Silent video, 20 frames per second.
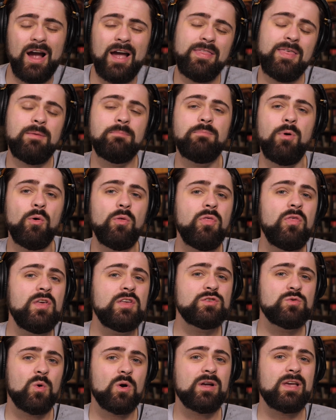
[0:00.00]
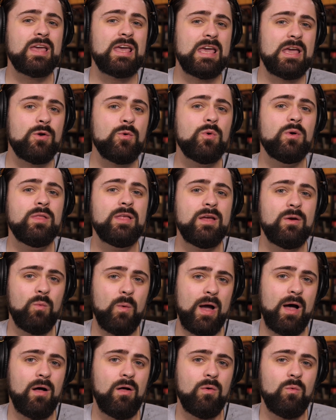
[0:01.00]
I think both of these work equally
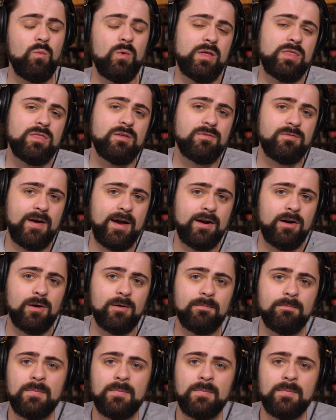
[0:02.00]
well with the fighter.